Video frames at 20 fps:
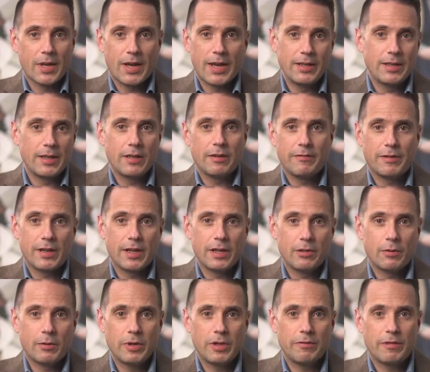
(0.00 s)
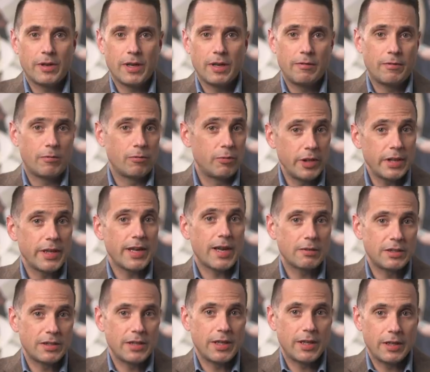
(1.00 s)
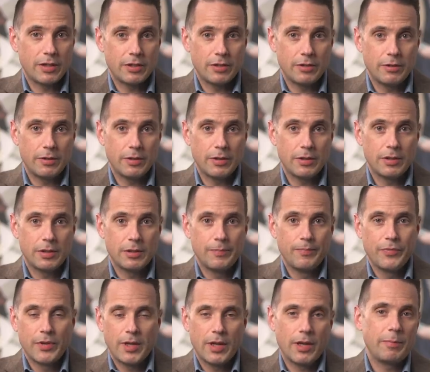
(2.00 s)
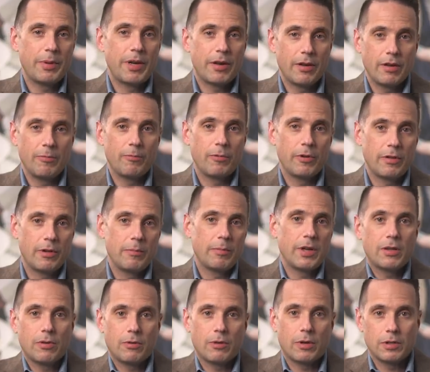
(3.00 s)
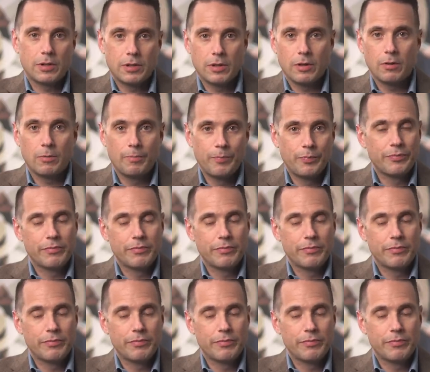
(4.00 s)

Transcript: identify 25 really outstanding students and pair them with a mentor. So